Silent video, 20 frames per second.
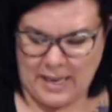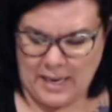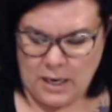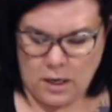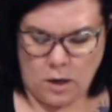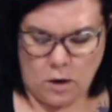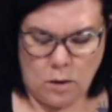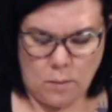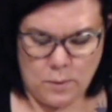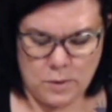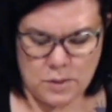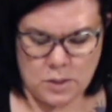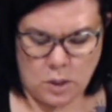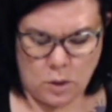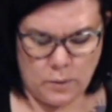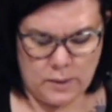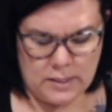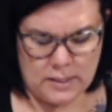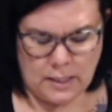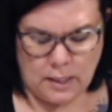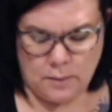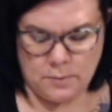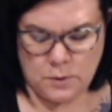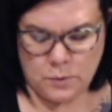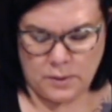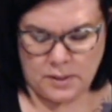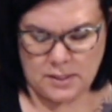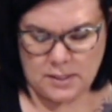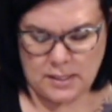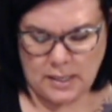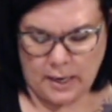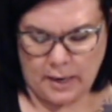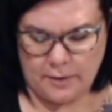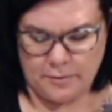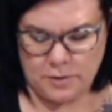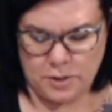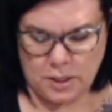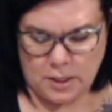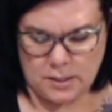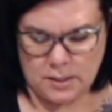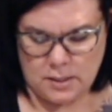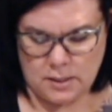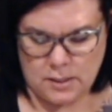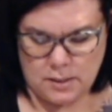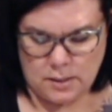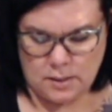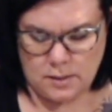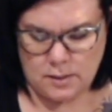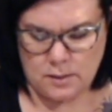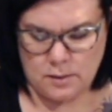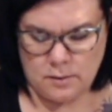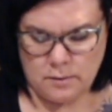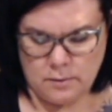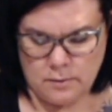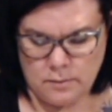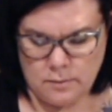and it almost always comes with a side of justice